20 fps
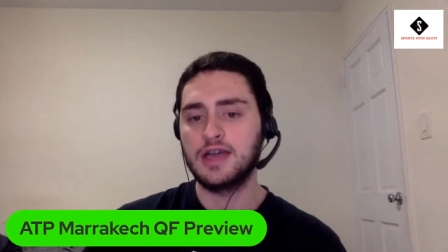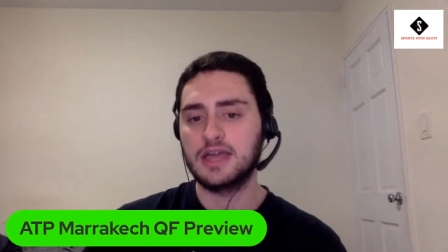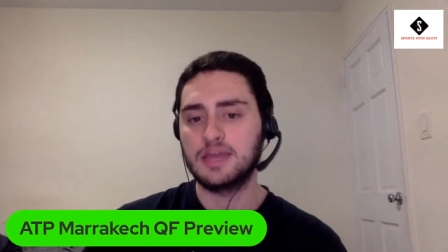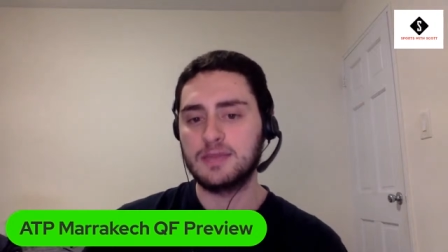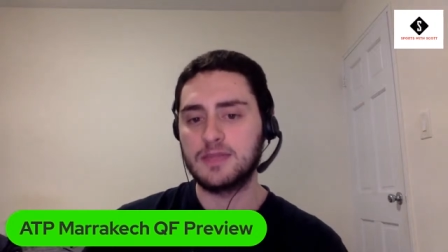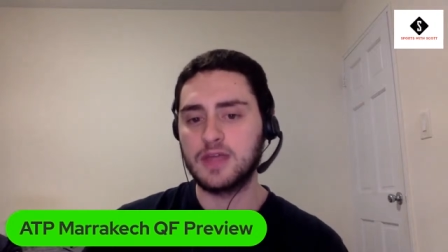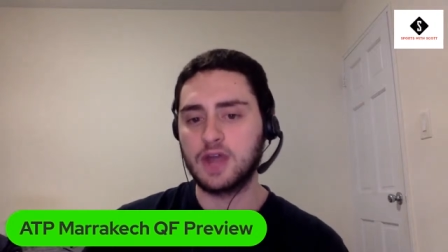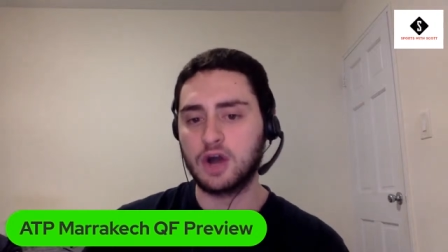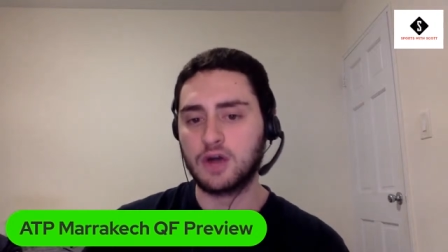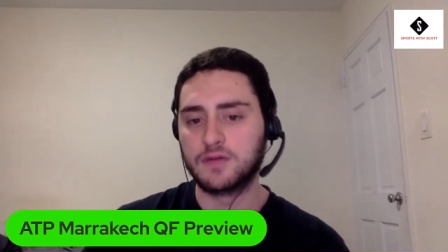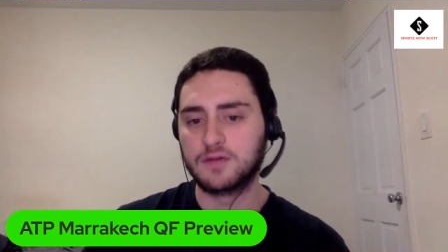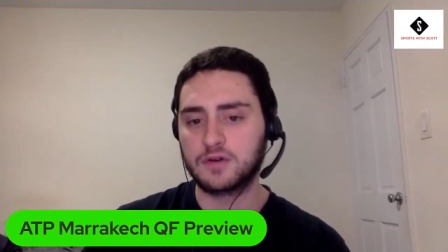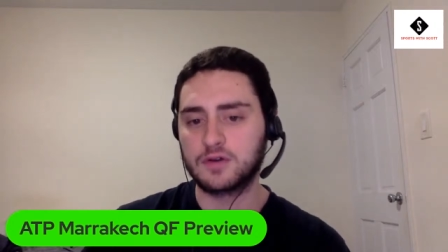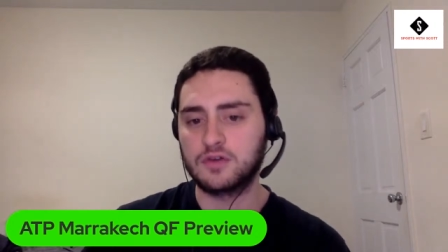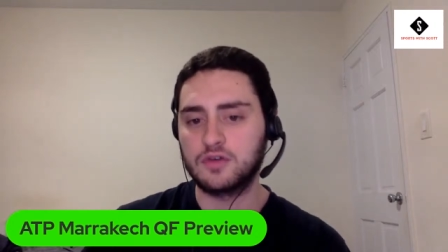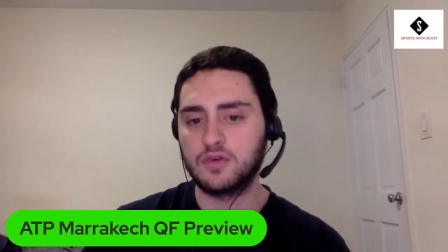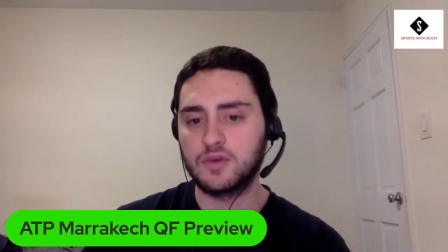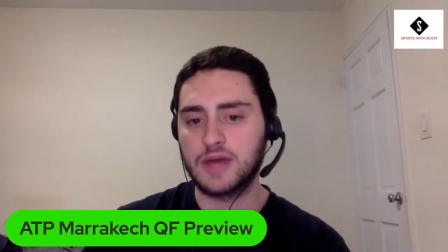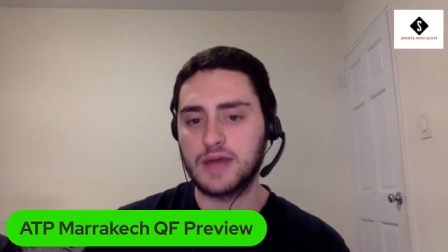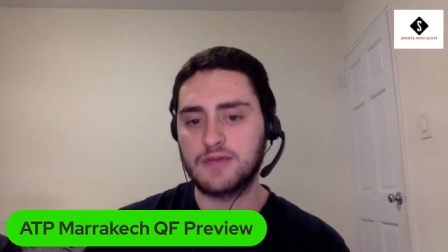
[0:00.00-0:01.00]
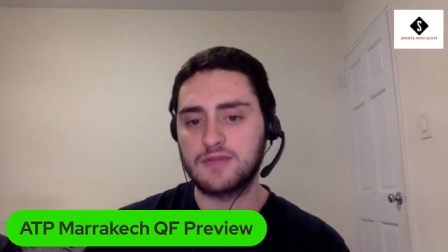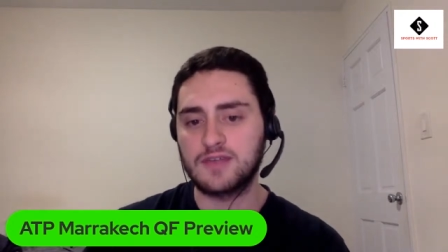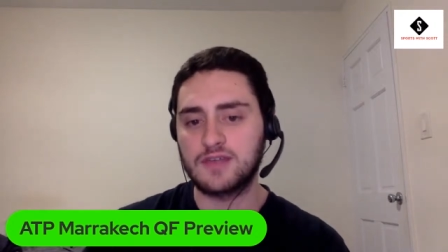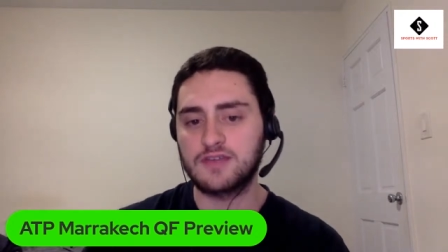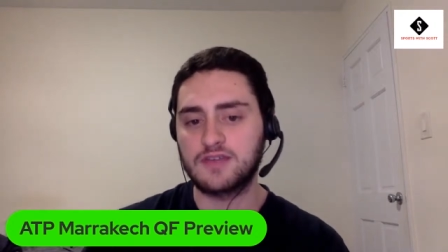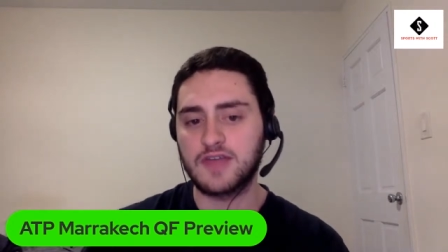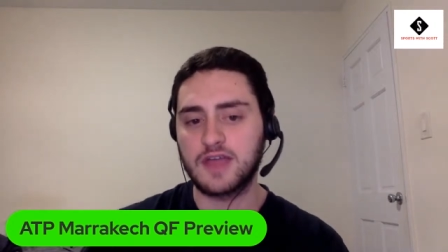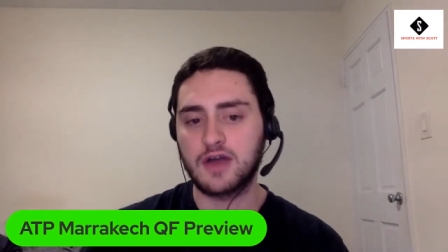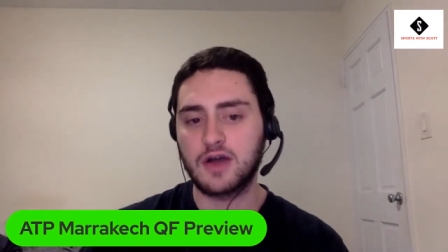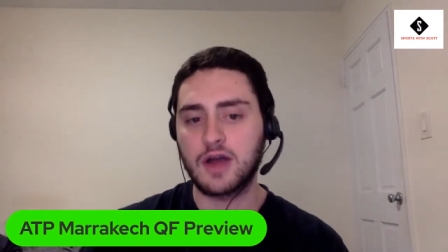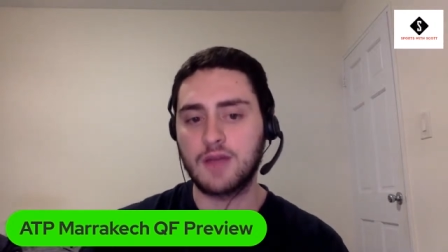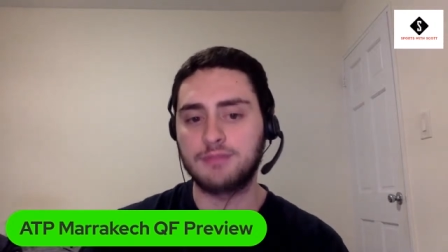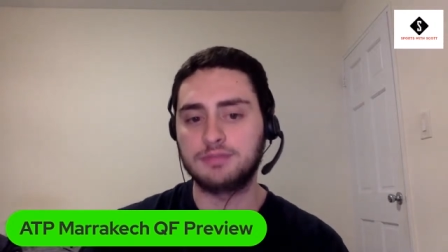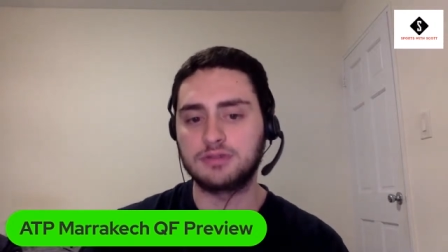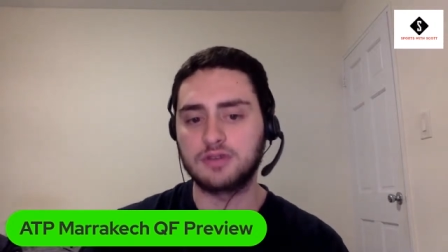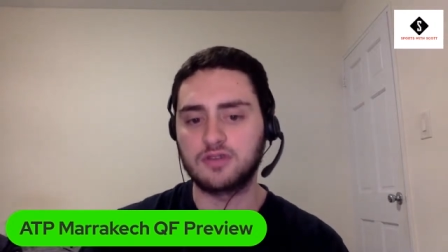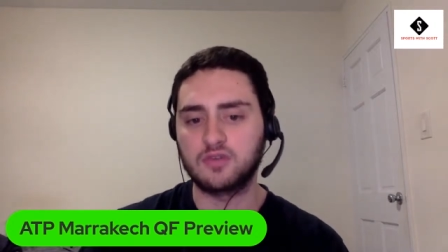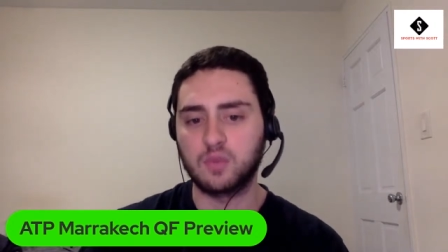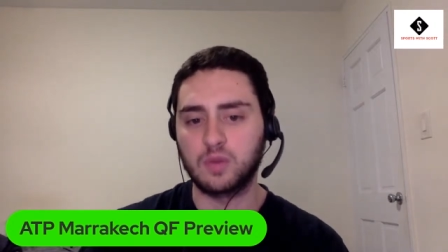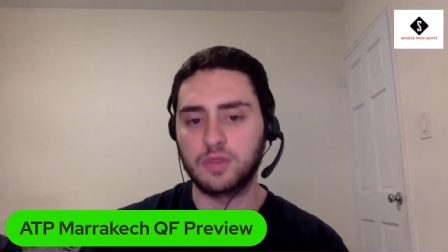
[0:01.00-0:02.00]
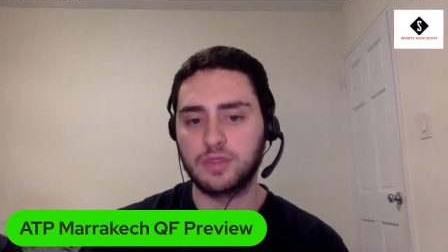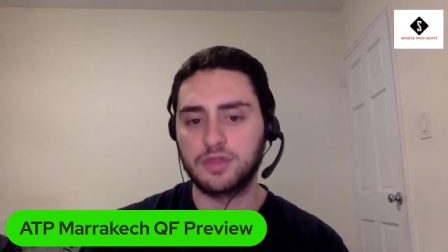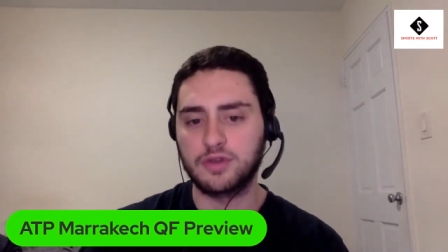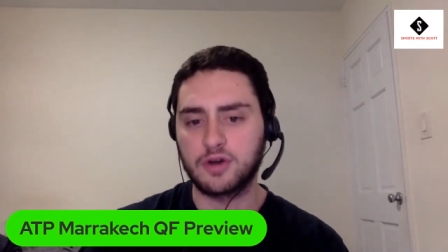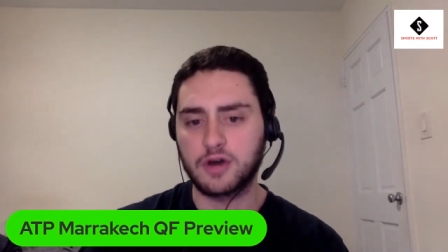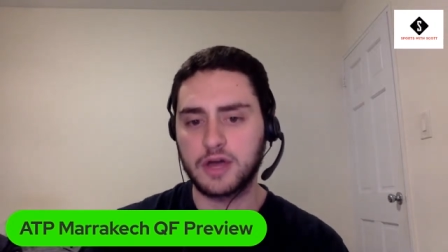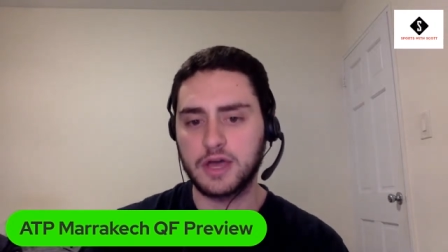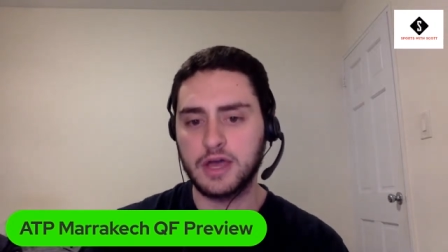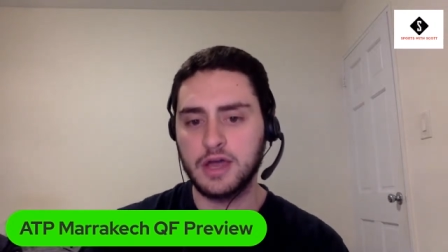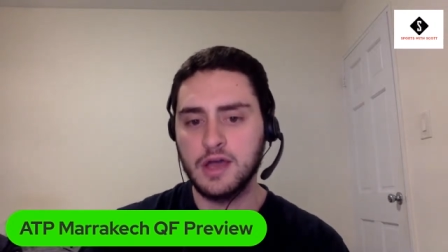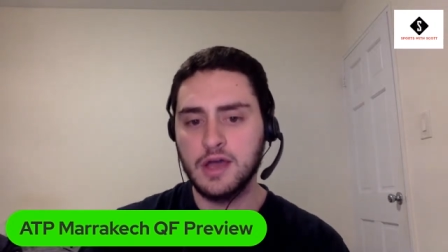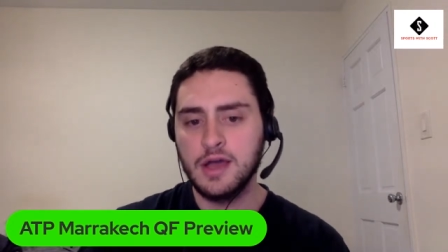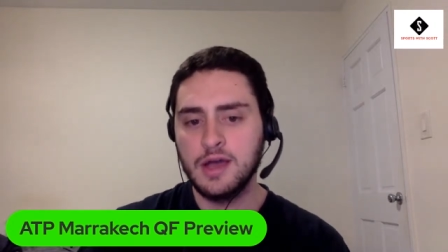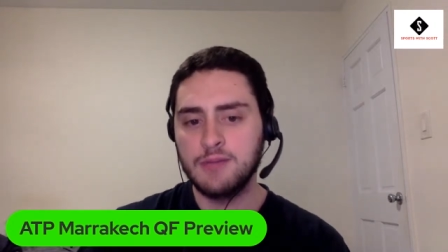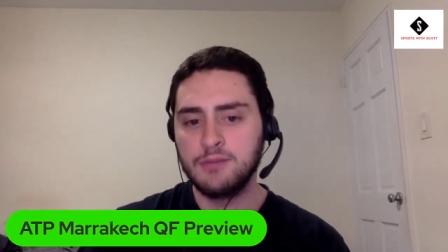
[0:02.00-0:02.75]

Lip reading: Give me the over 2.5 sets there at +130.